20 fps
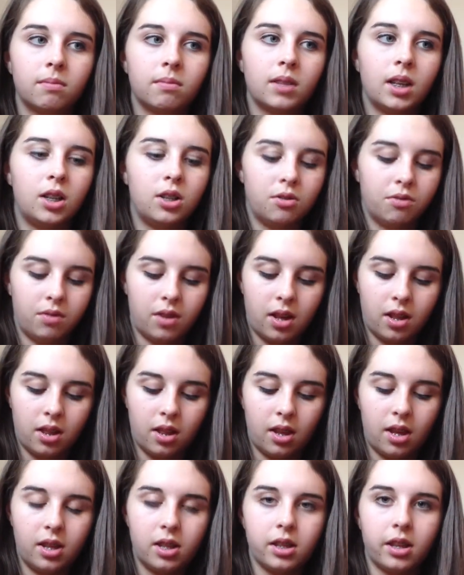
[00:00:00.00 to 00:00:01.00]
it's, and
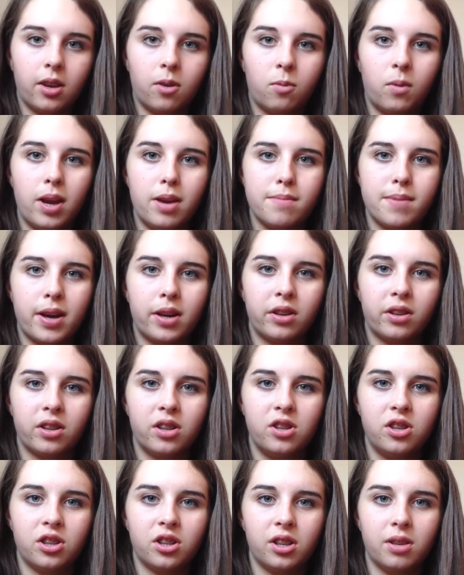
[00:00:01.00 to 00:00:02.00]
it's like way better
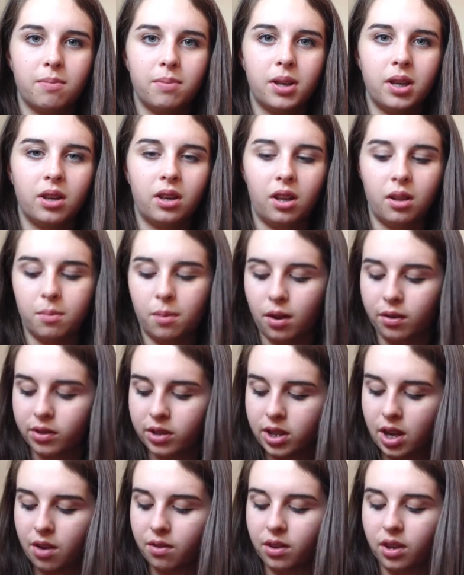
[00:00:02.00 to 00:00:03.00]
than just like peeling them off because
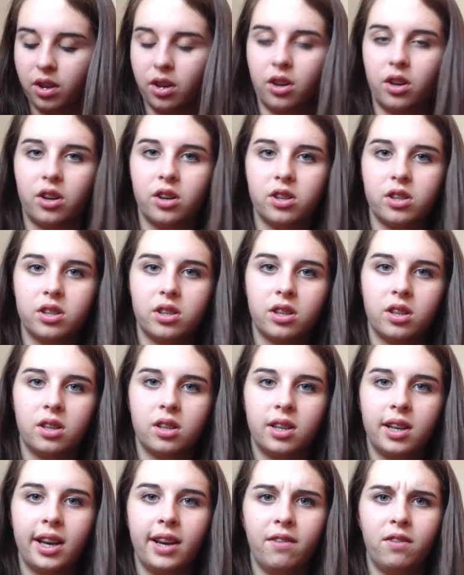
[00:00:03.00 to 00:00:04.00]
that really hurts
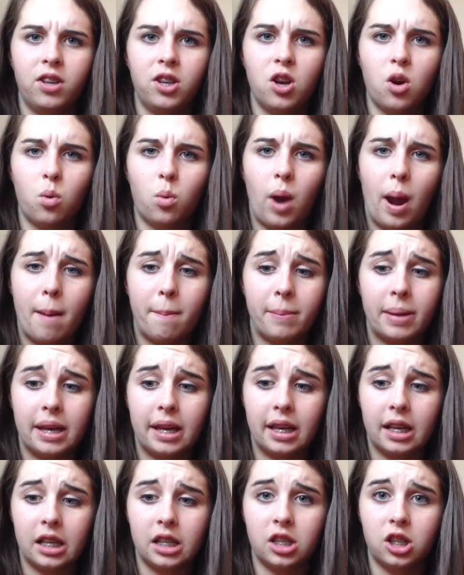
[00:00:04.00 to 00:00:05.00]
if you know what I
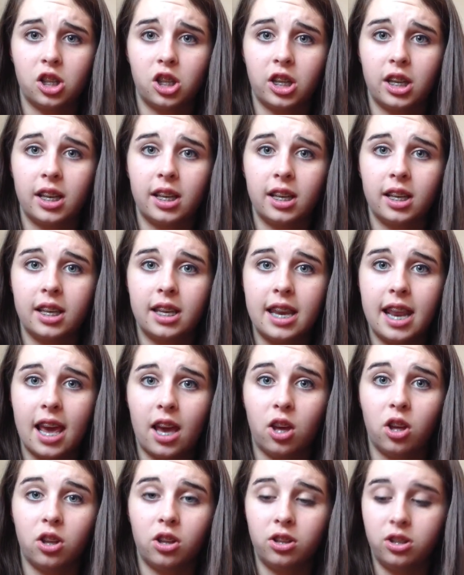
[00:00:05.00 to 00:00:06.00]
mean because your
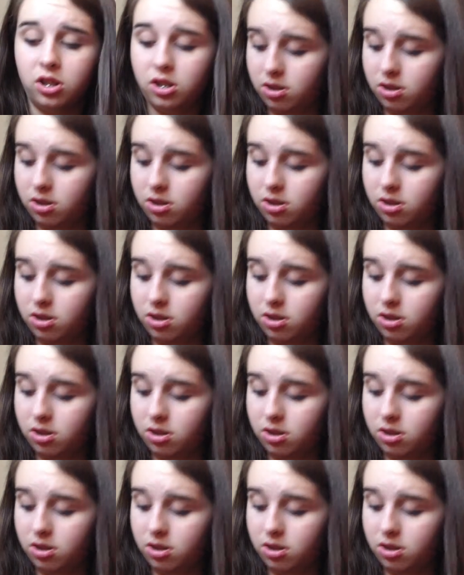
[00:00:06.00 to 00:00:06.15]
nail.